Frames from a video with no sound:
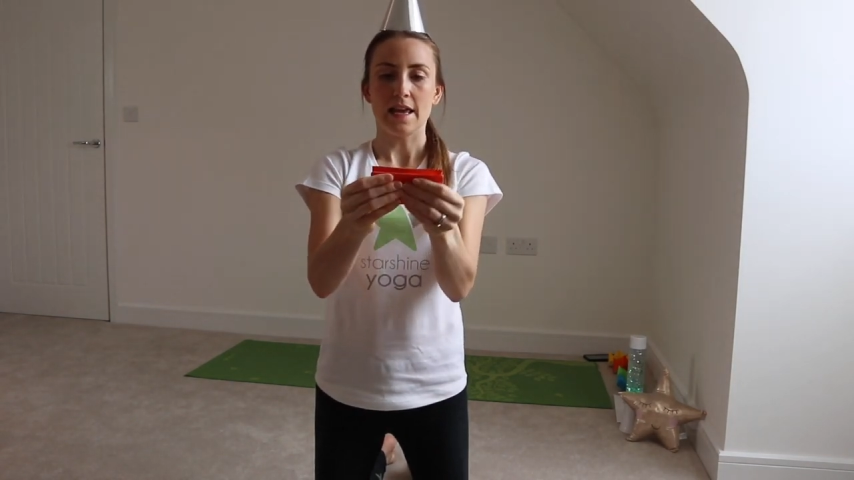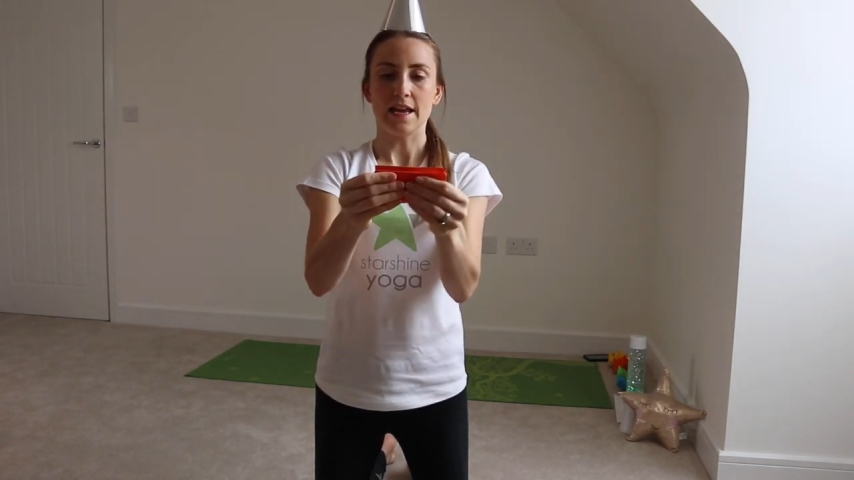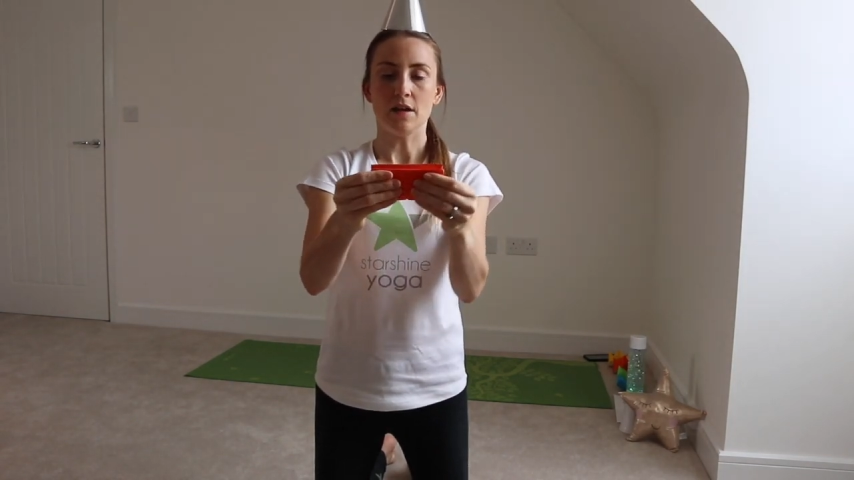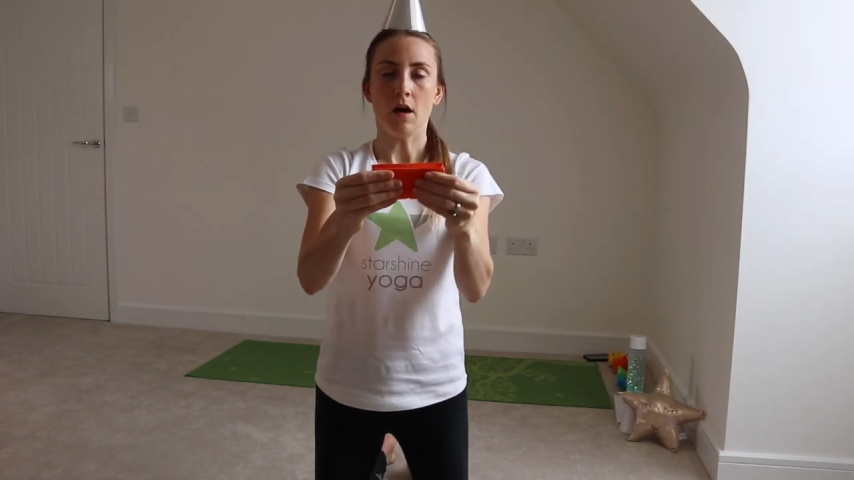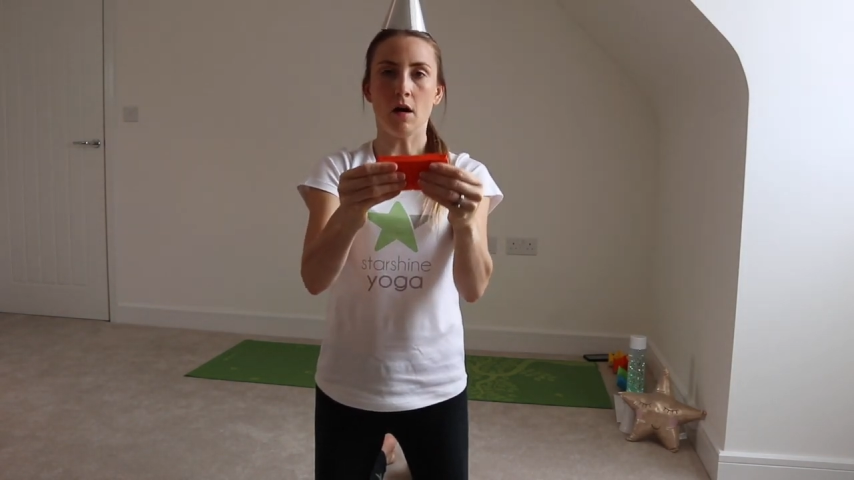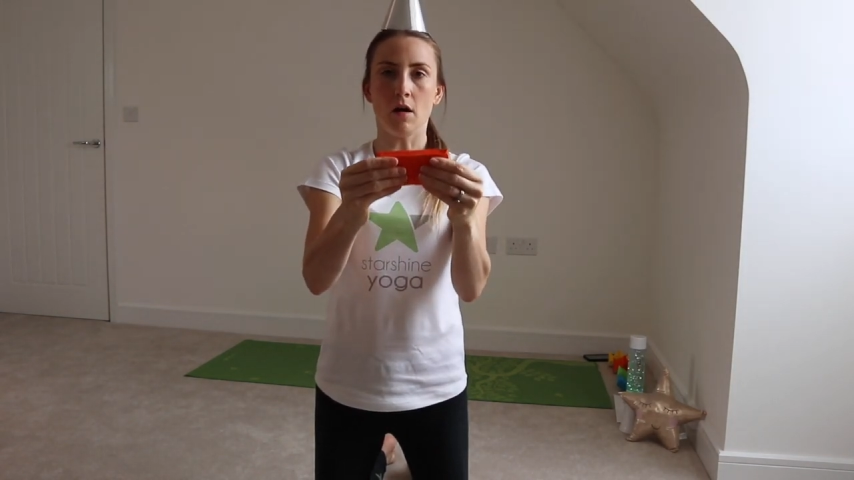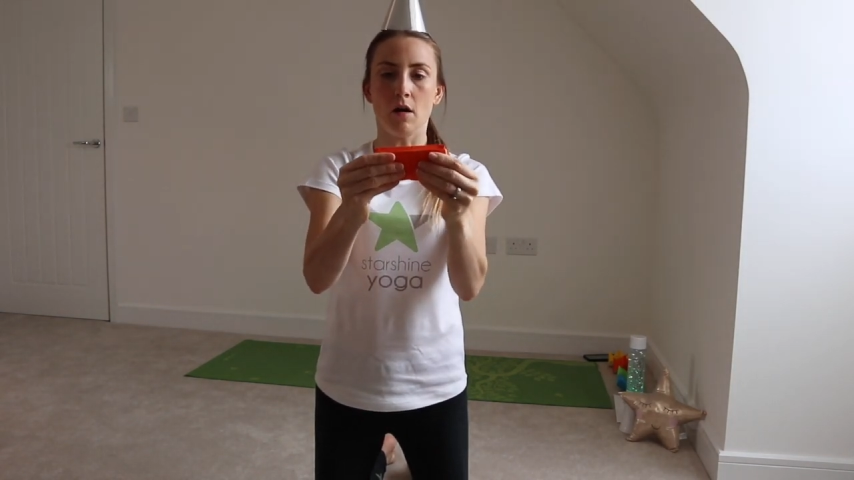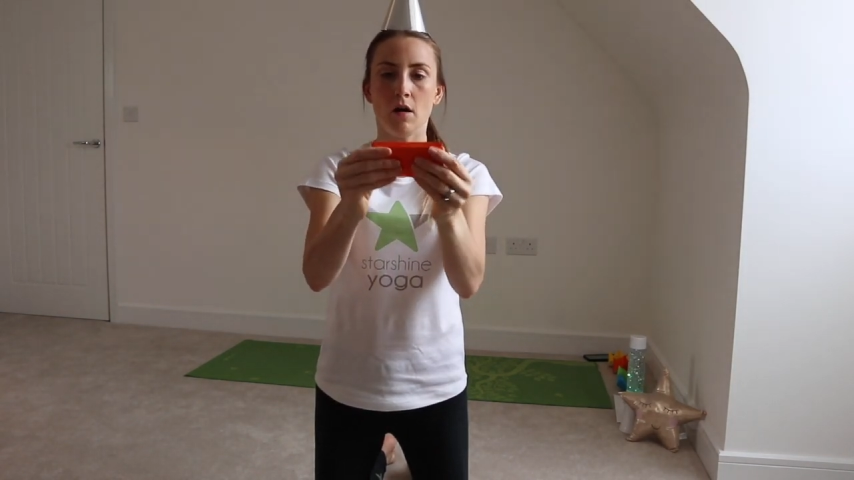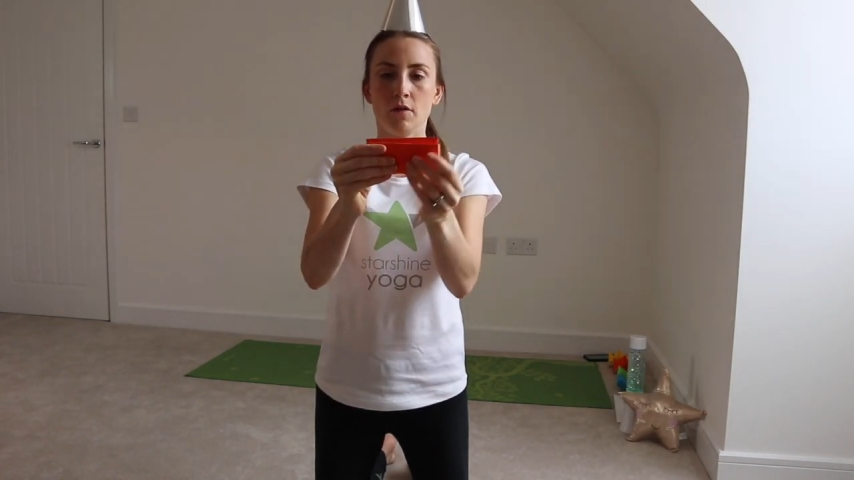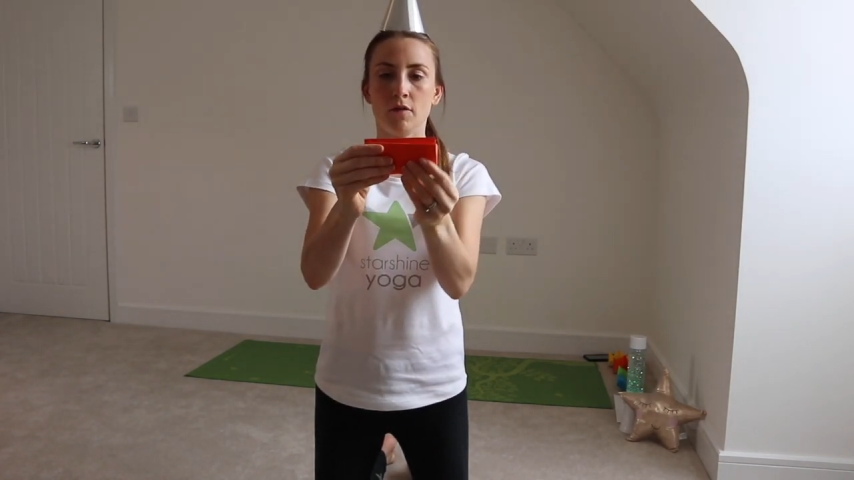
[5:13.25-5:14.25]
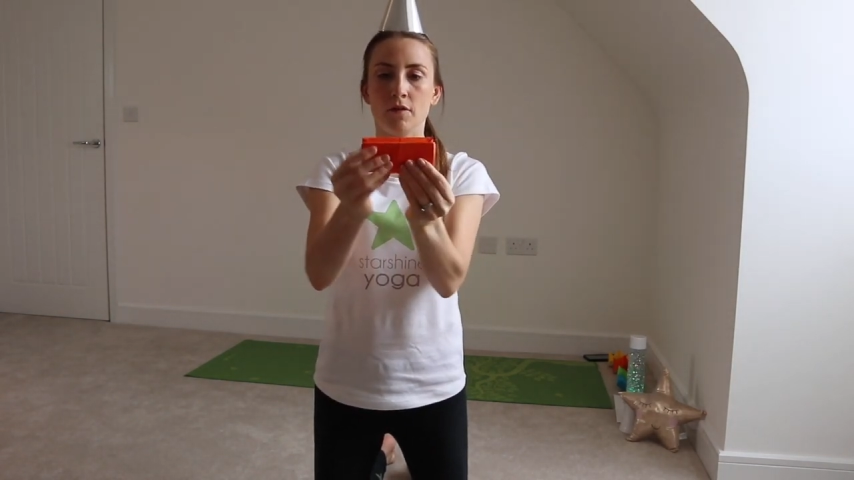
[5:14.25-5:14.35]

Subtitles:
in half,